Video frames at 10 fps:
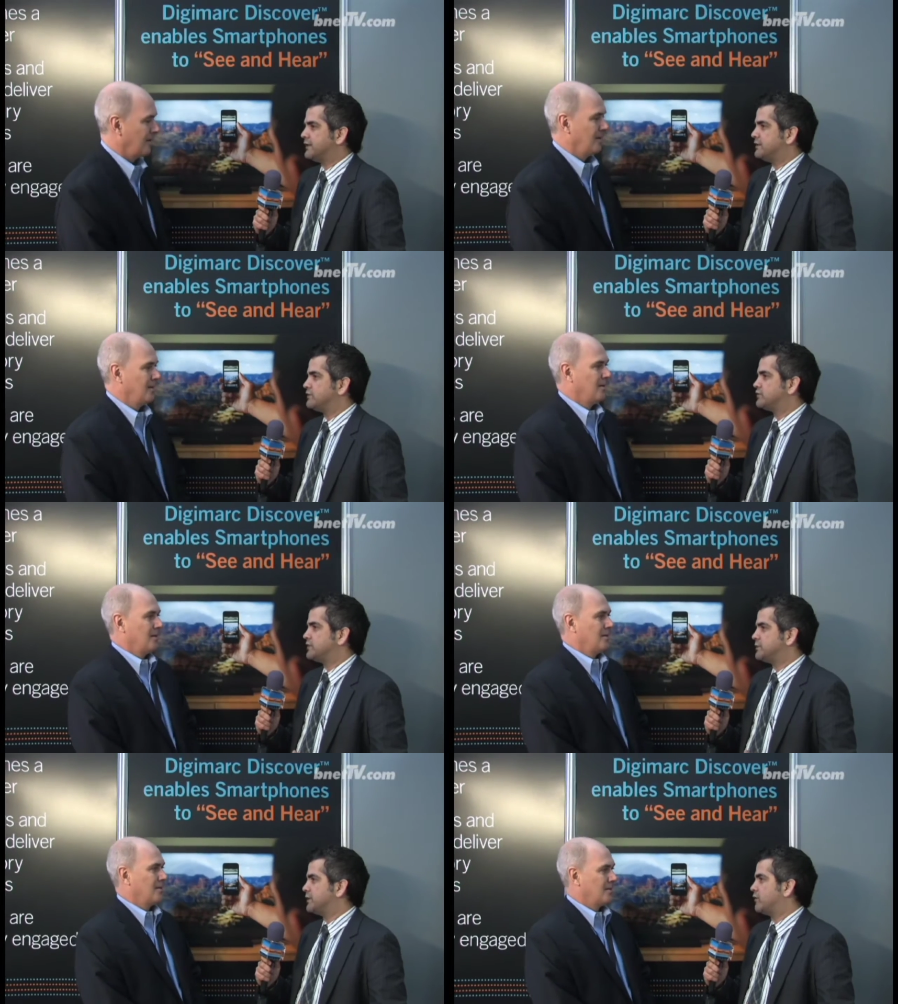Speaker 1: the
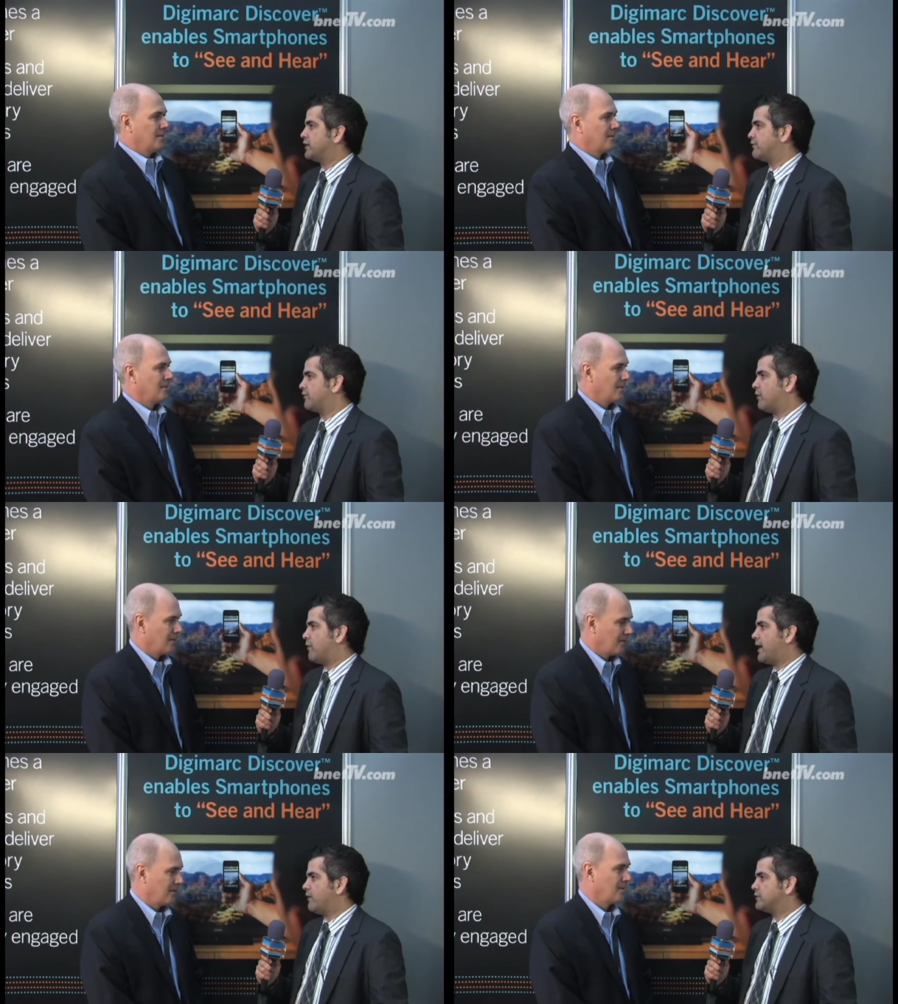industry has been going on for a
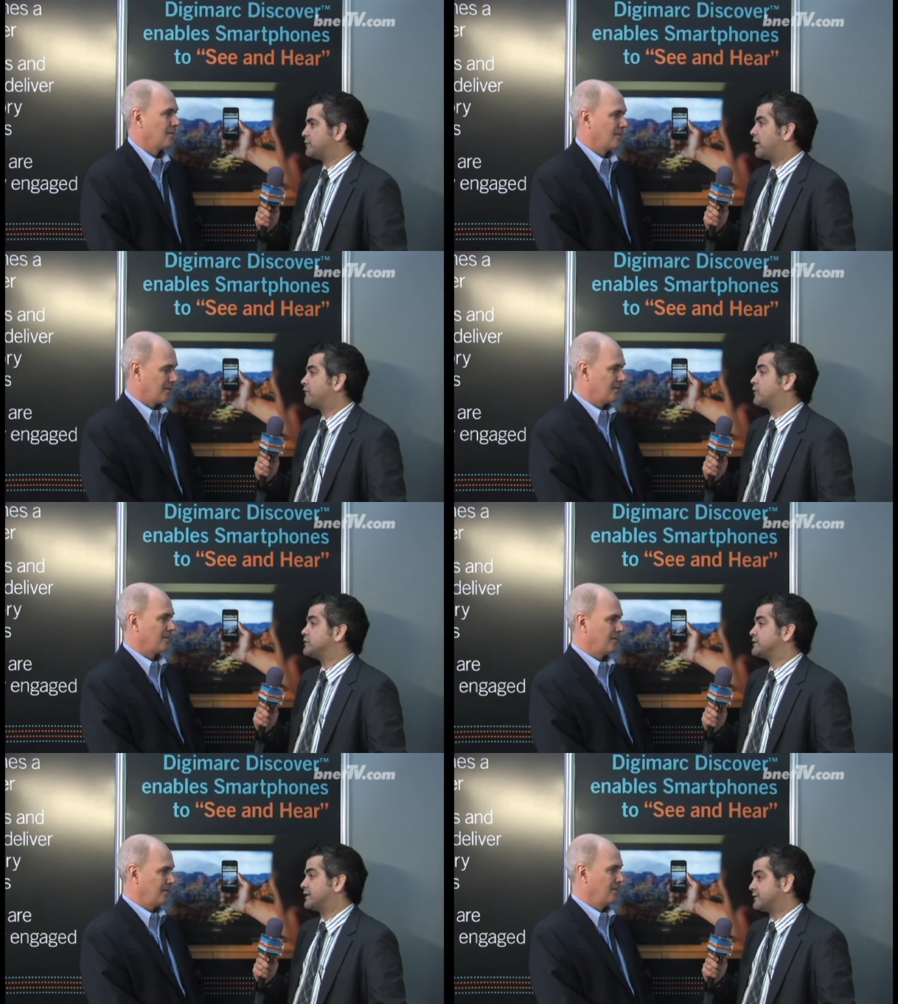while.
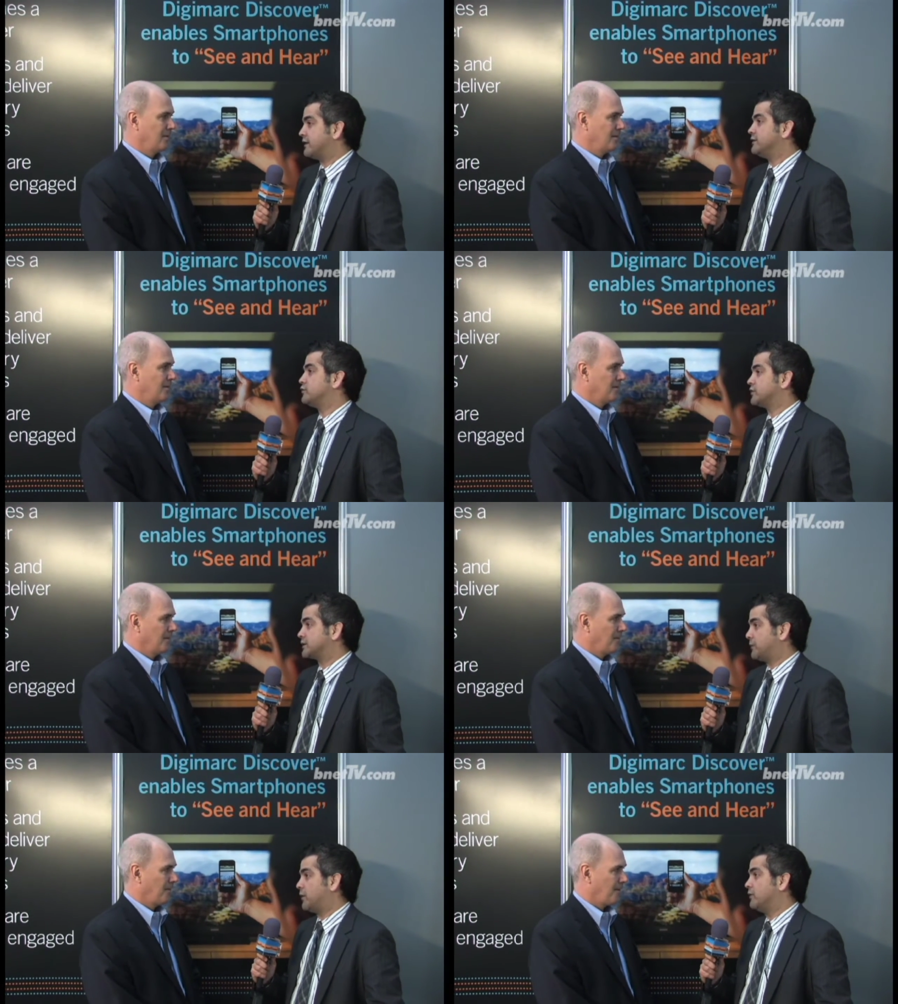Smartphones are starting to
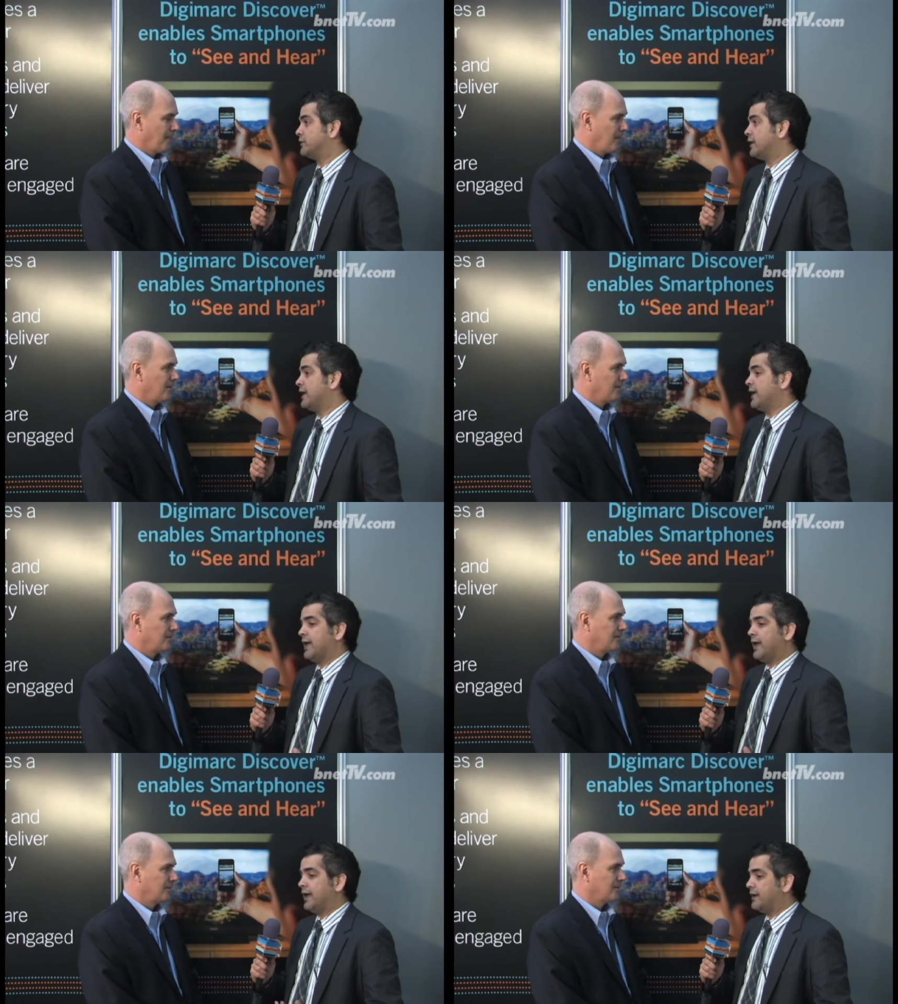explode,
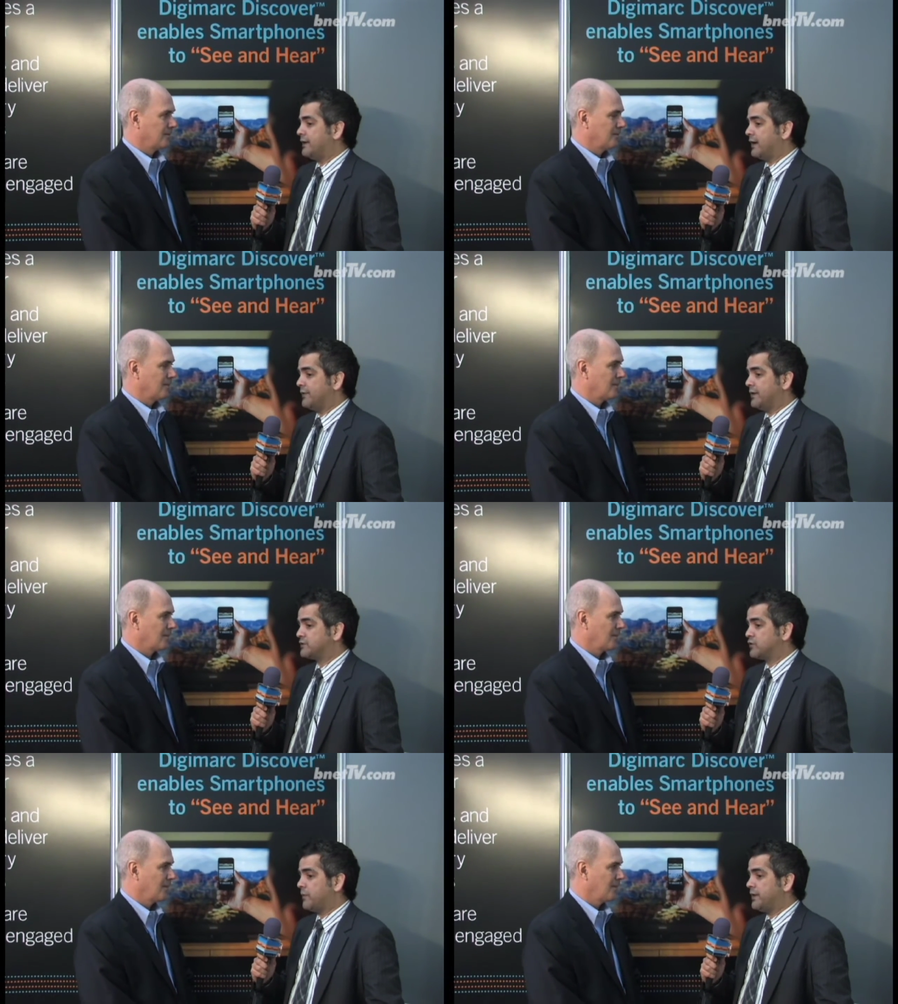and uh,
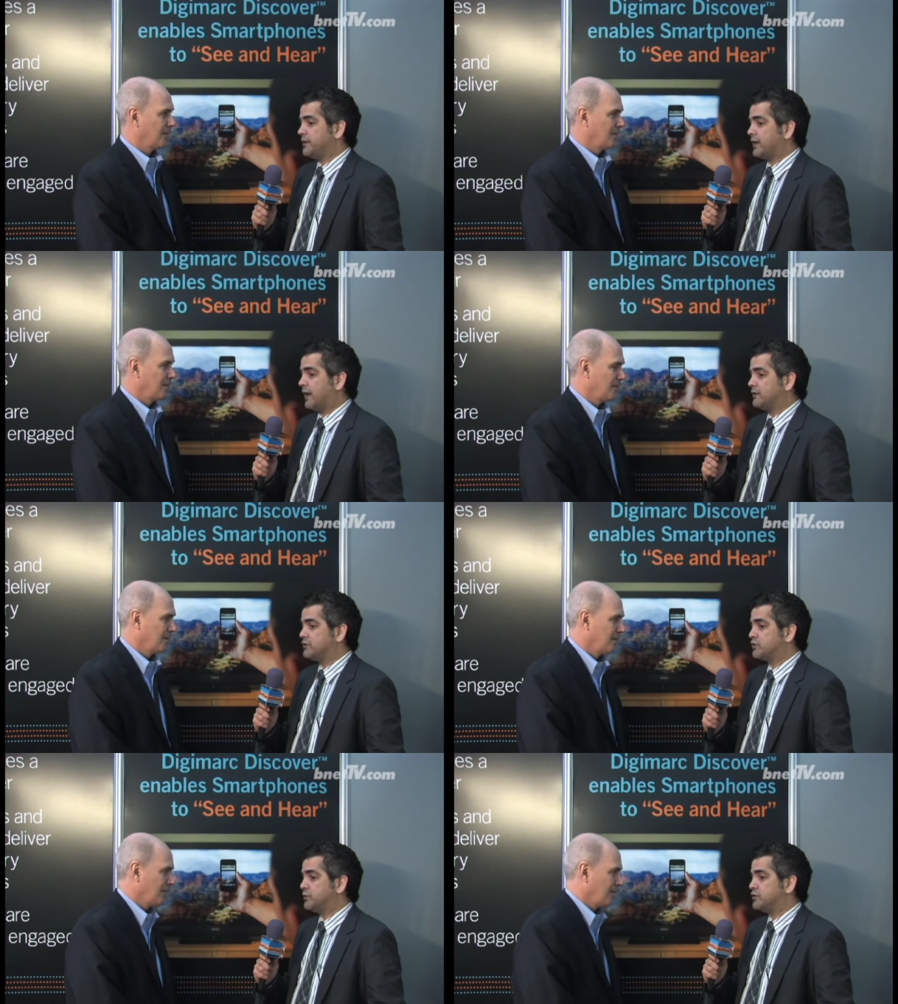there's so many uh,
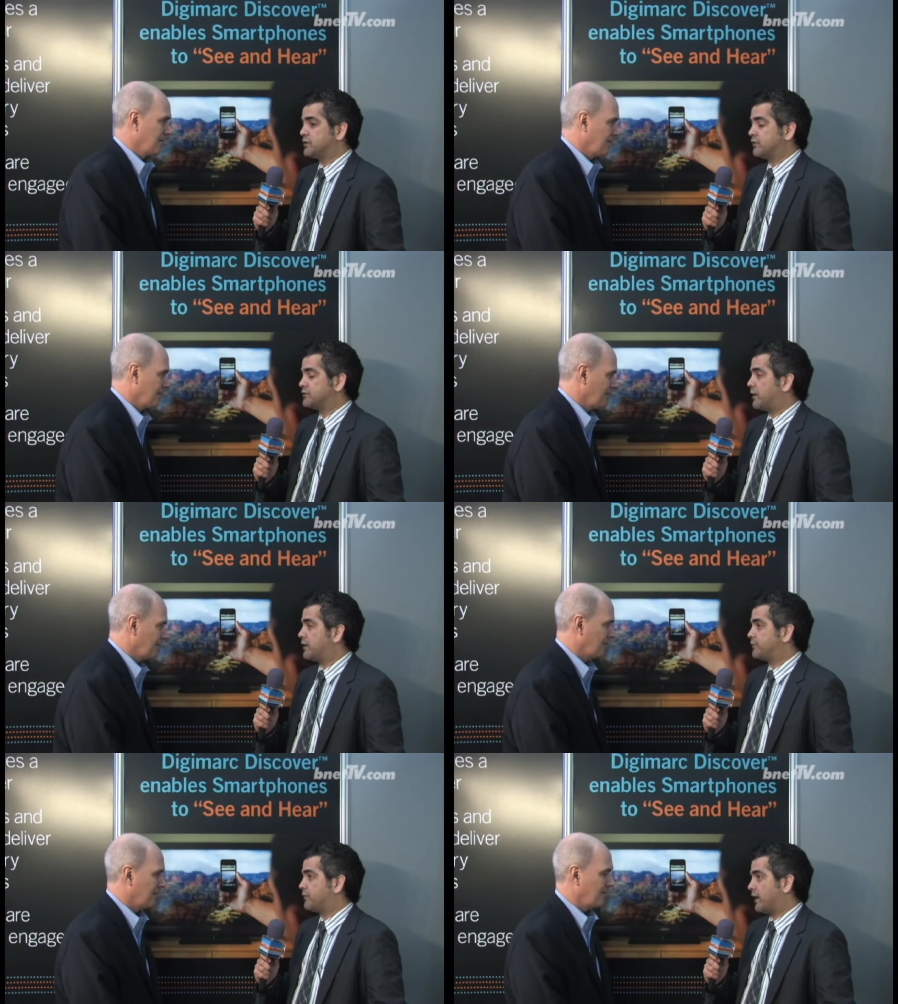distribution of
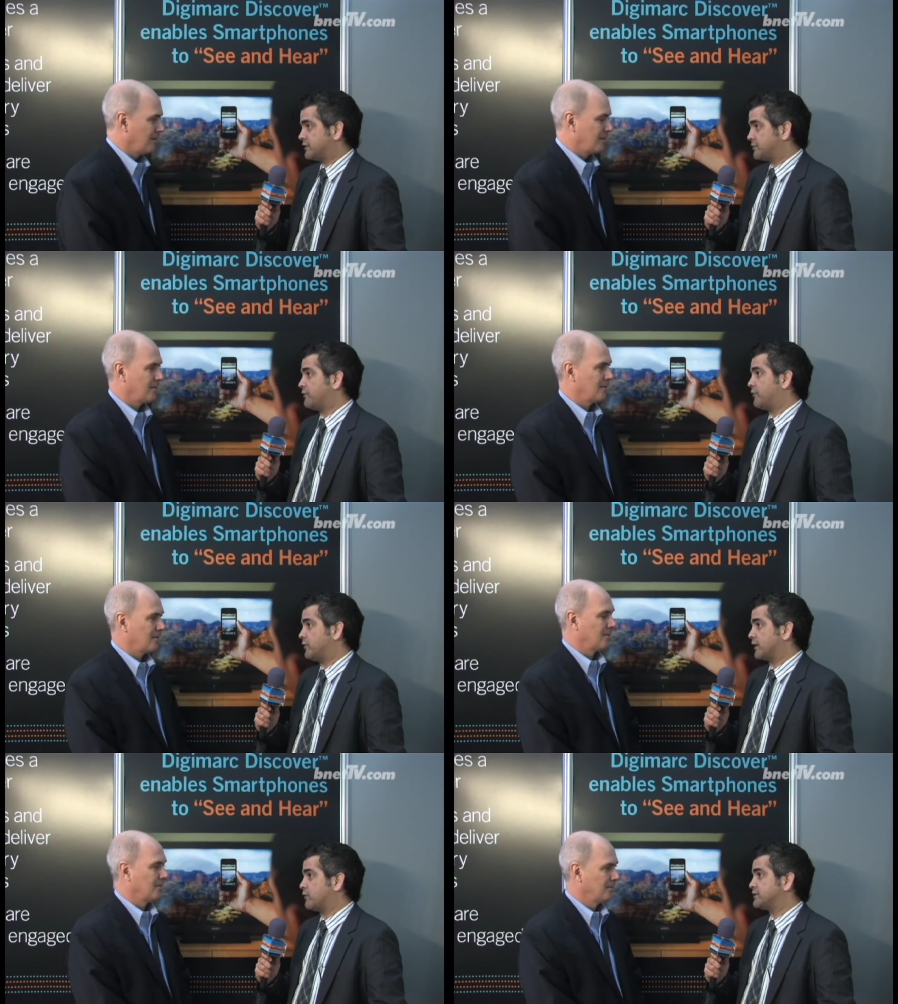smart uh,
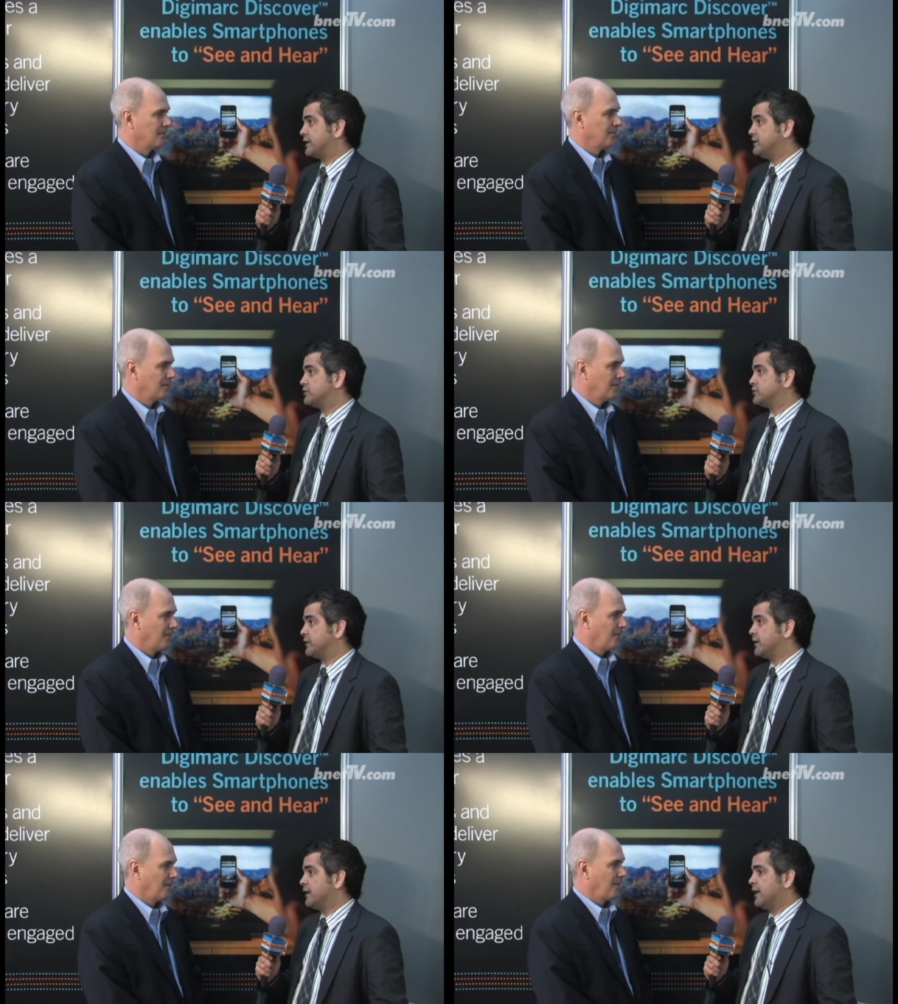smartphone across the industry.